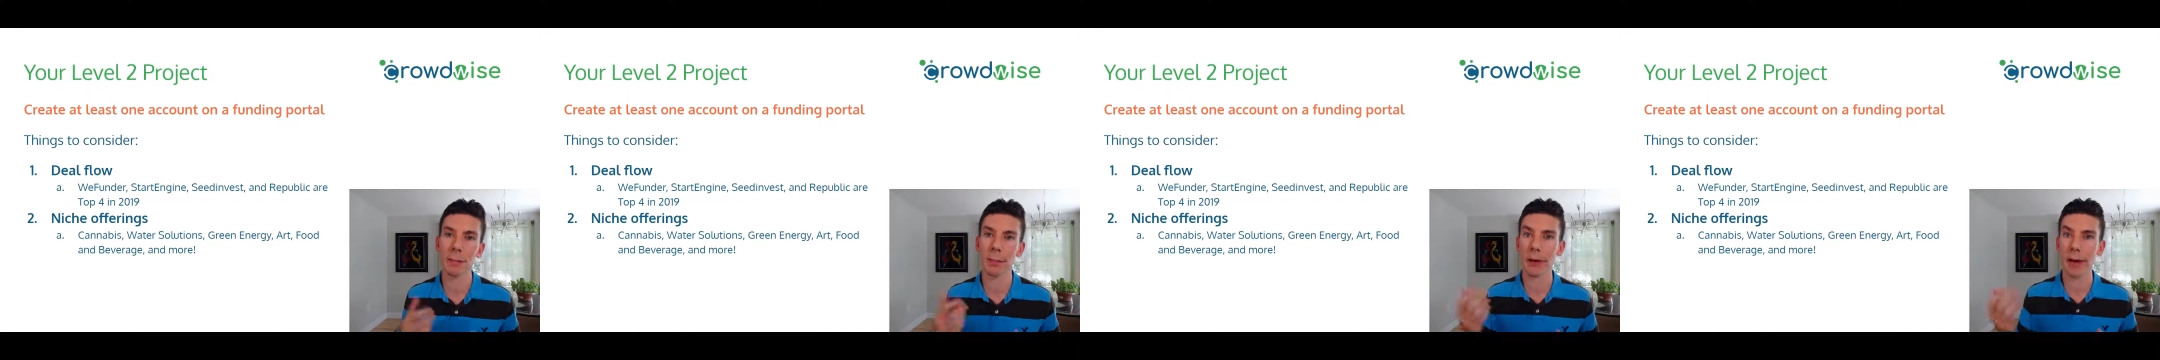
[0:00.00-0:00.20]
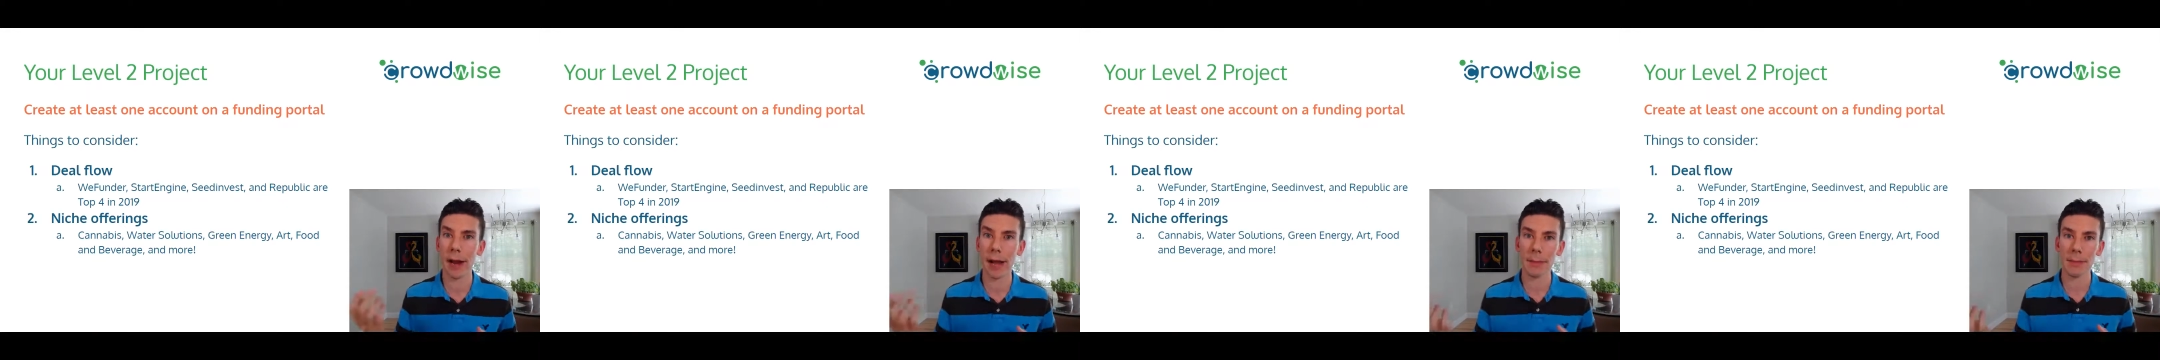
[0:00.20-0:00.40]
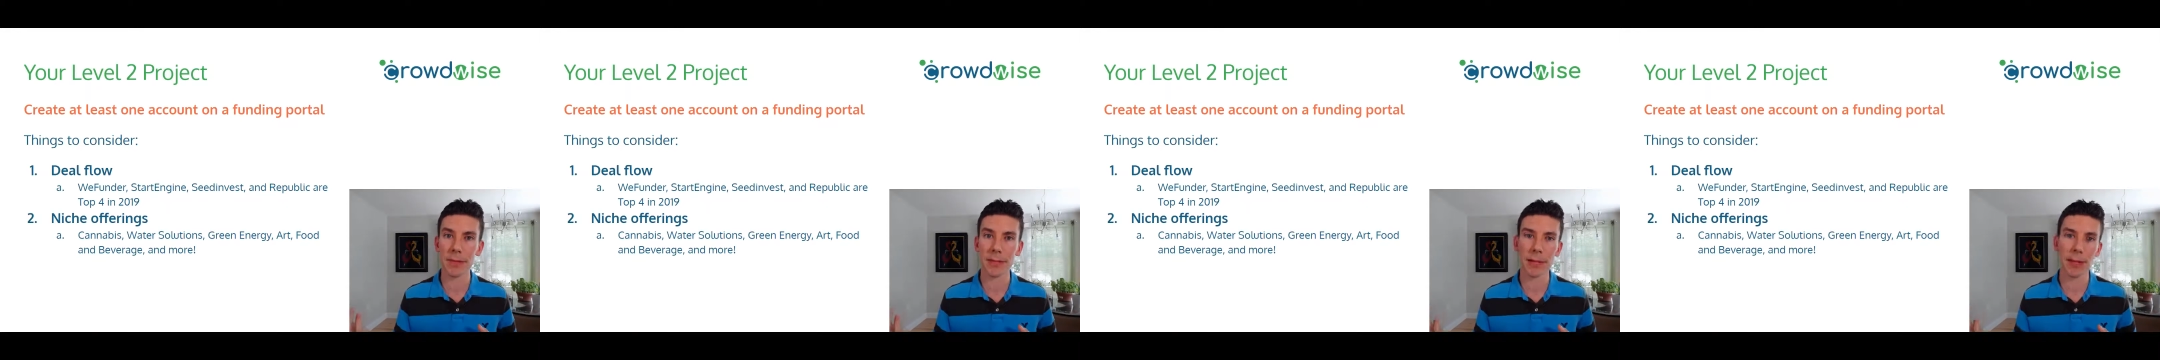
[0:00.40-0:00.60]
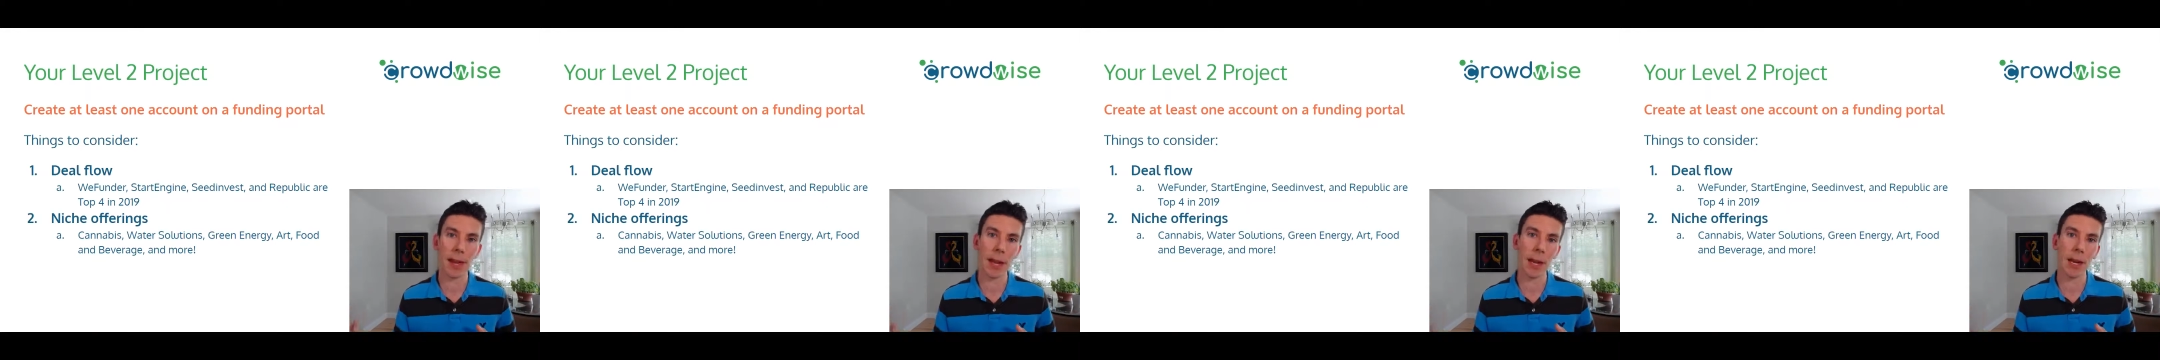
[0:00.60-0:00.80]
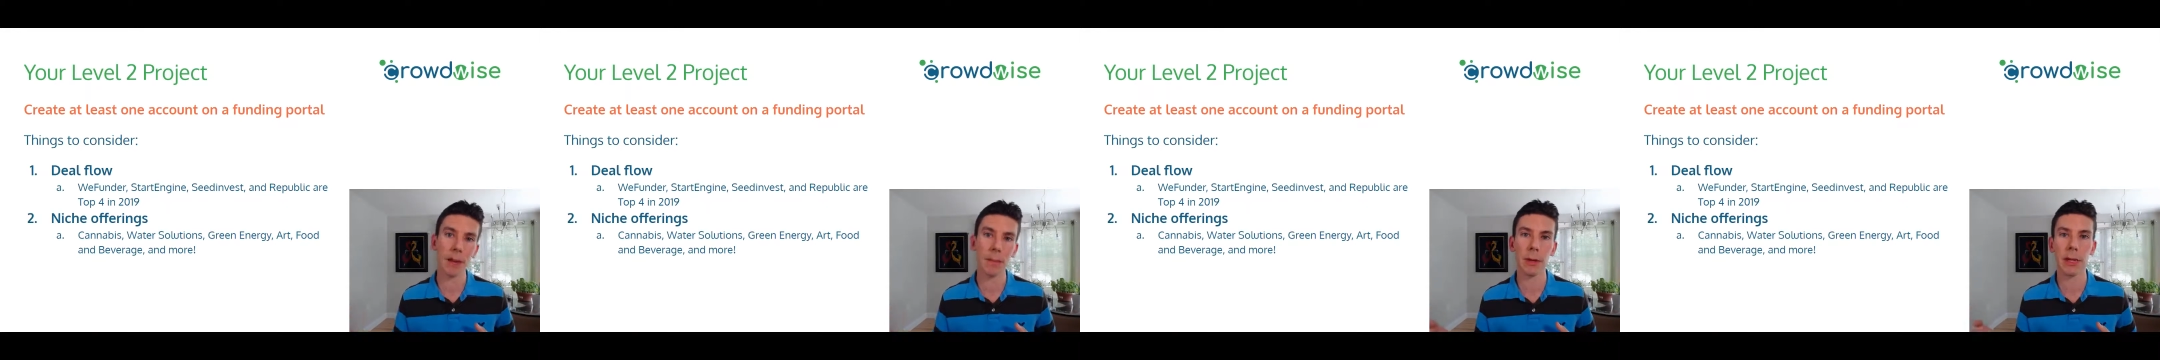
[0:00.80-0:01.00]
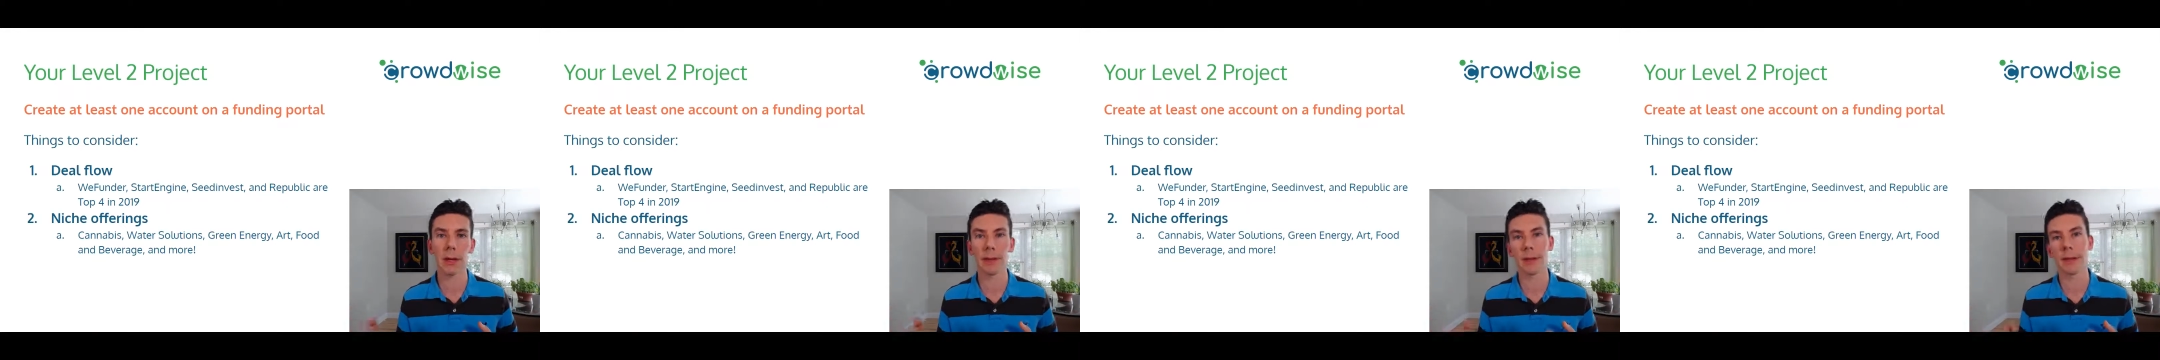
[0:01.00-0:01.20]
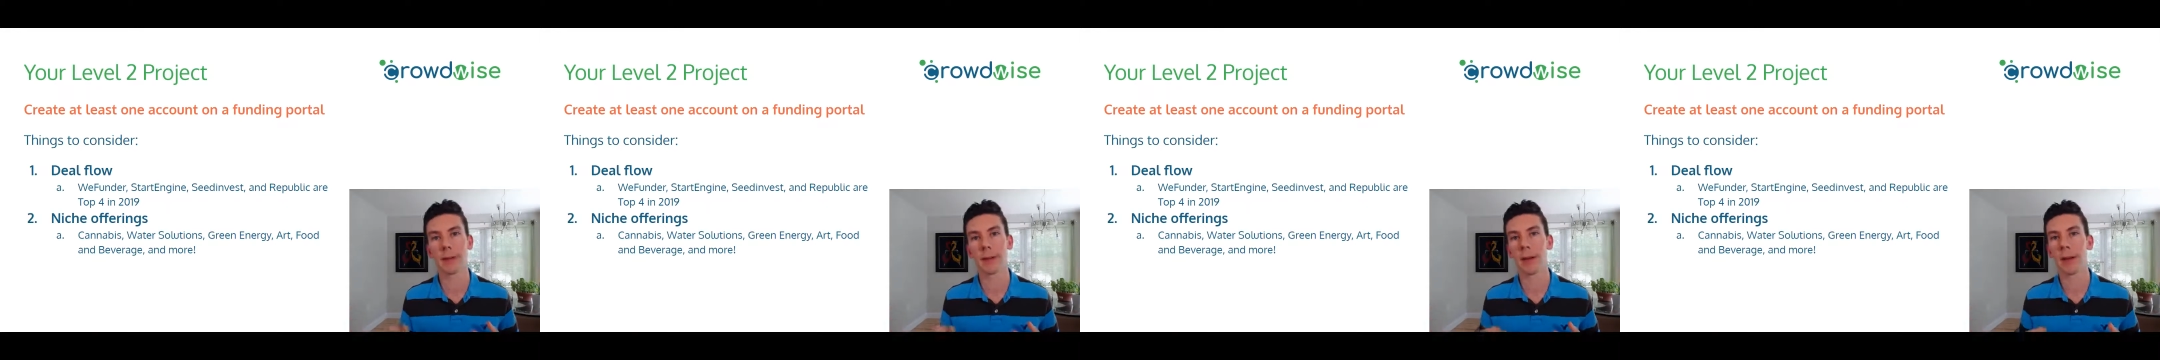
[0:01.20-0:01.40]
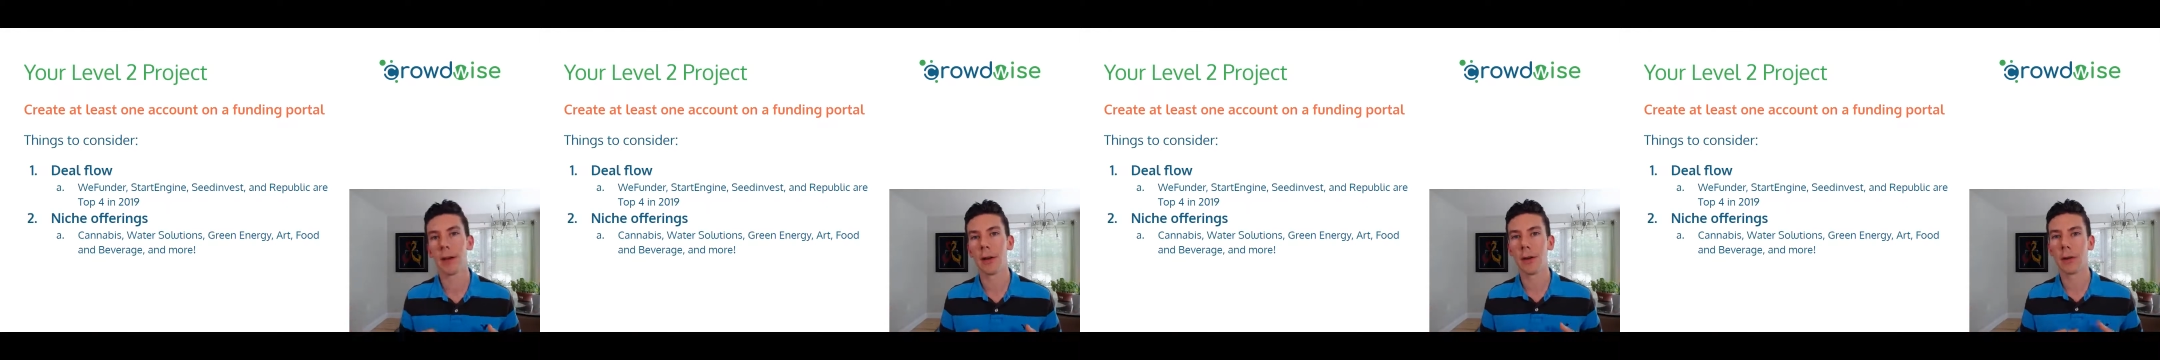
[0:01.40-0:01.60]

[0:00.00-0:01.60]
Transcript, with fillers: perhaps cannabis,